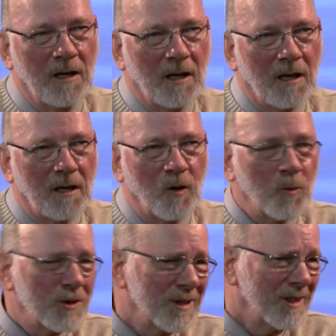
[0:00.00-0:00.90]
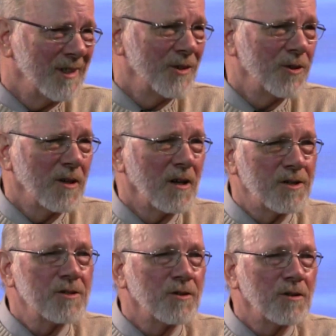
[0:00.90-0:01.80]
uh, almost in an
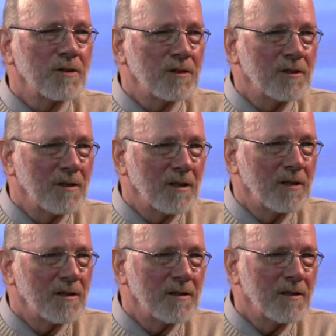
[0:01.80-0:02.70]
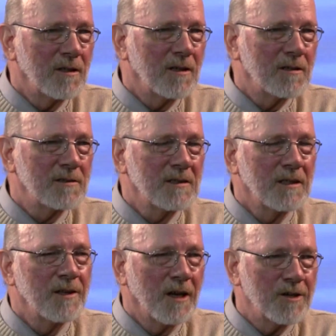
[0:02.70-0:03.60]
international and, and, uh,
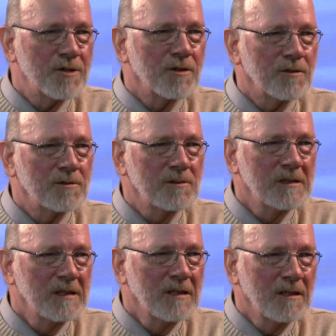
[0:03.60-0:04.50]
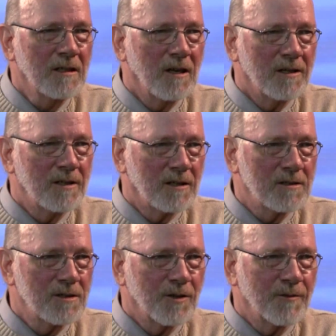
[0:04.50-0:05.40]
and national
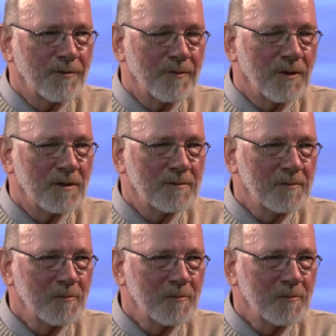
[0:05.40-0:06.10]
context of. Uh,